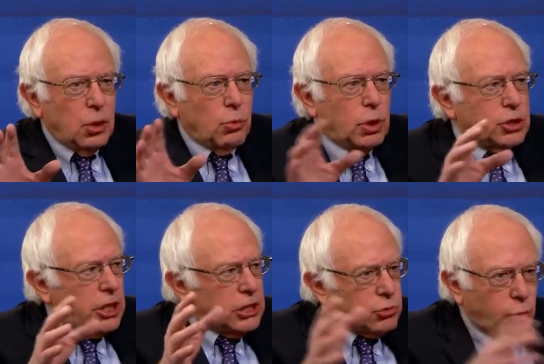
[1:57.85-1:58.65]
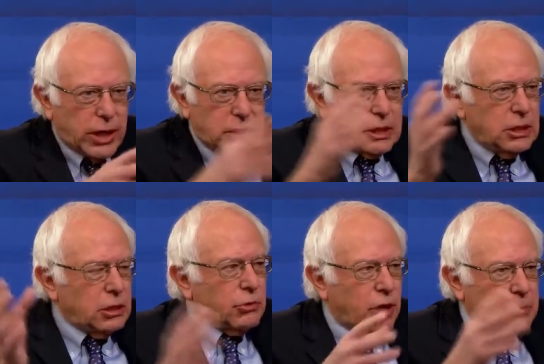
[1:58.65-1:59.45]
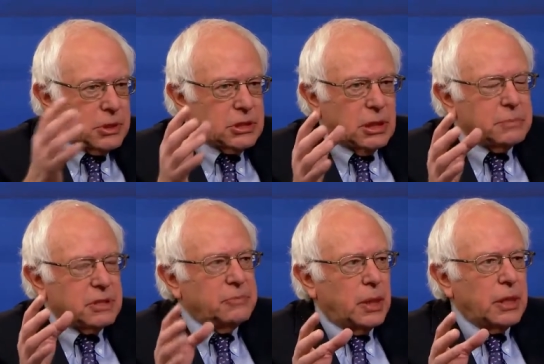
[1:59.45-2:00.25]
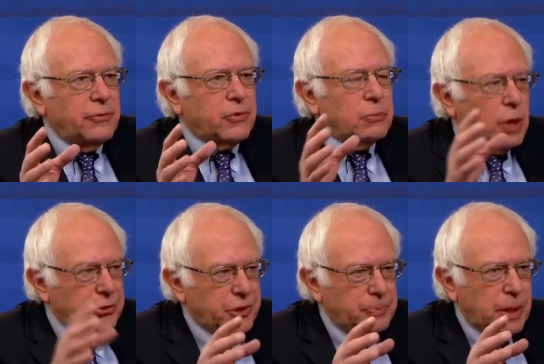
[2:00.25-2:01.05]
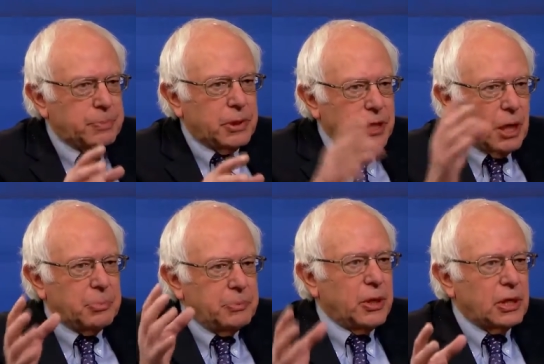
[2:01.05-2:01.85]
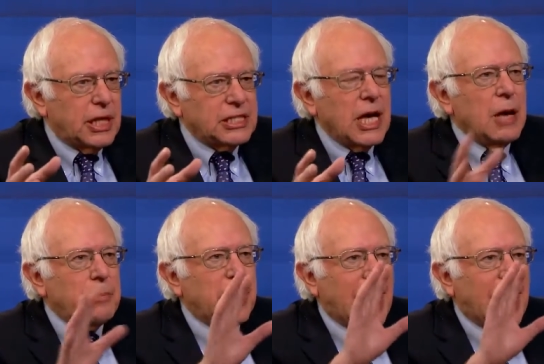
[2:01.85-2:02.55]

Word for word: which is raising incredible sums of money from wealthy people in the upper middle class, but